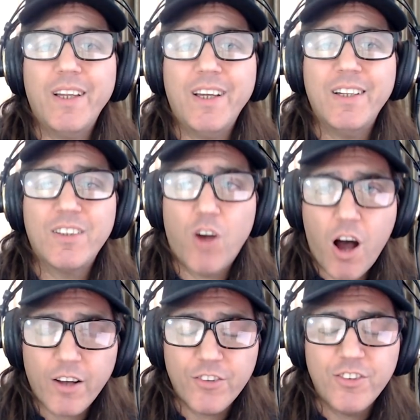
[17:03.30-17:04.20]
in
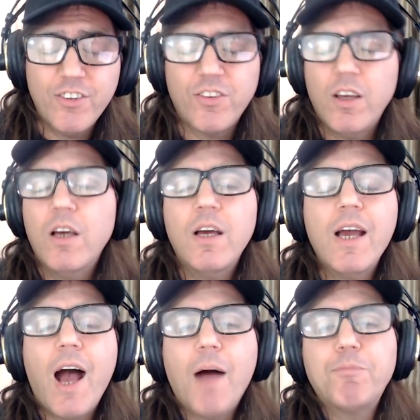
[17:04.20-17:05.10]
caucuses.
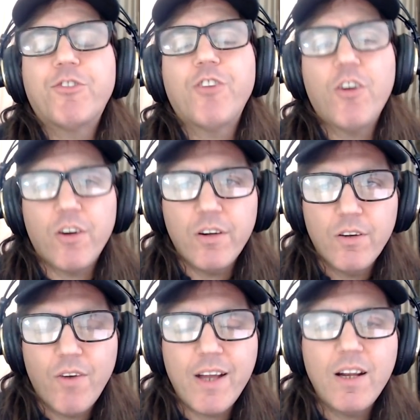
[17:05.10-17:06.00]
Absurd,
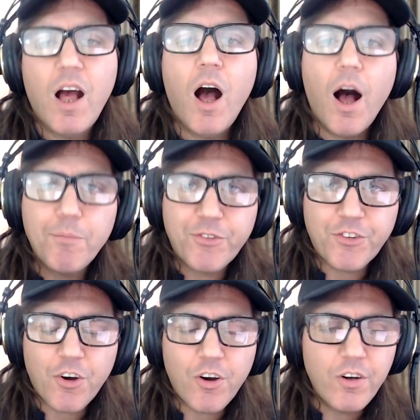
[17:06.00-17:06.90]
right?
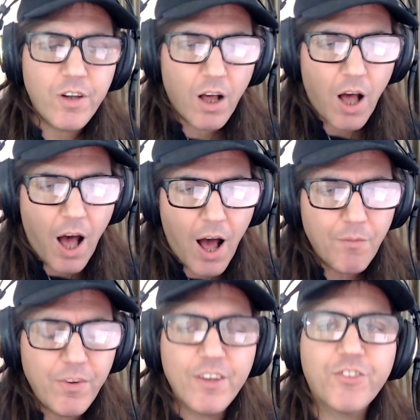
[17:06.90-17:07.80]
Absurd,
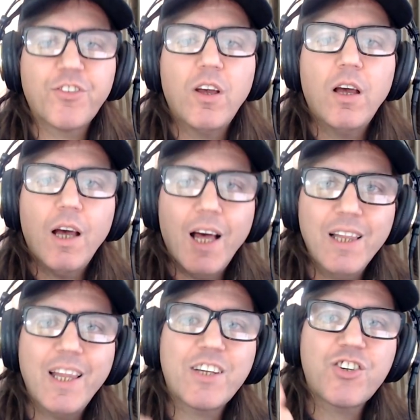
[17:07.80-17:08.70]
obvious
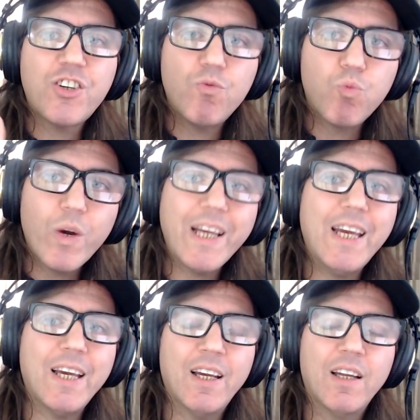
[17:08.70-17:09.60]
election
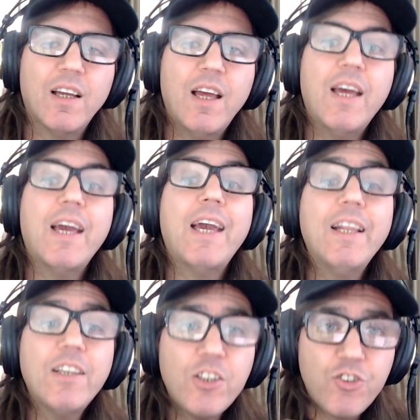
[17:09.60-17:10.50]
rigging
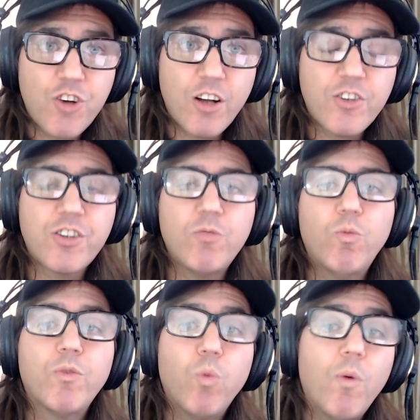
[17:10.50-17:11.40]
in conjunction
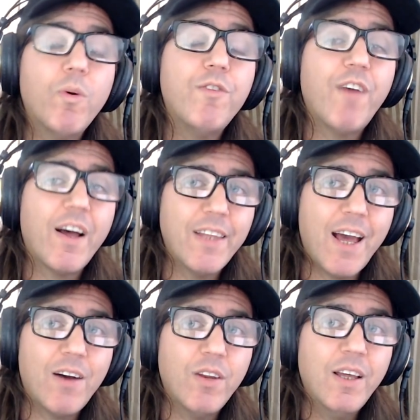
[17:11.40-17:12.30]
with what we found
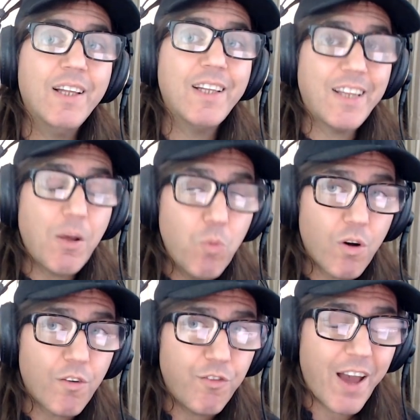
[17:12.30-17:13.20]
out that they
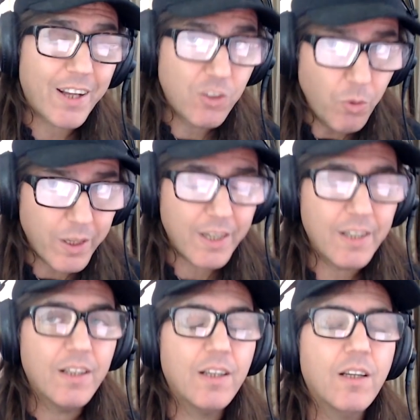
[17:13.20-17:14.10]
were, in fact, doing
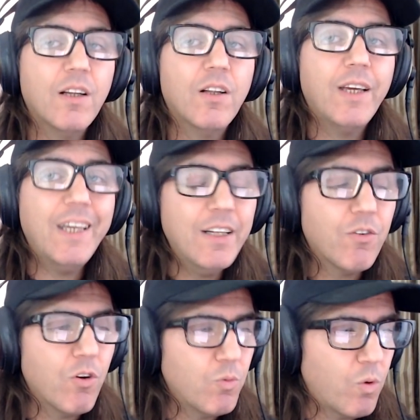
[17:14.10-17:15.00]
it in
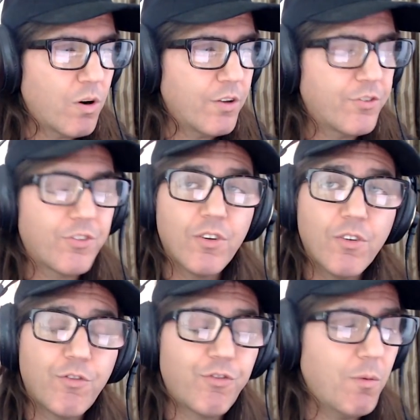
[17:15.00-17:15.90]
their own words
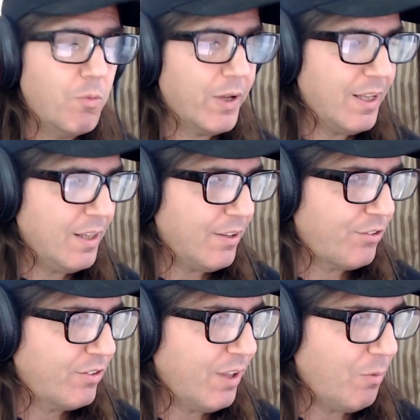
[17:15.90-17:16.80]
from
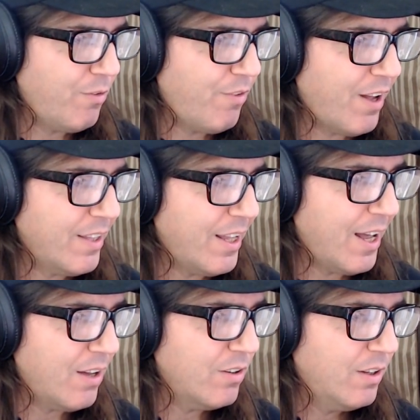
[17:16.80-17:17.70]
WikiLeaks that we found that out.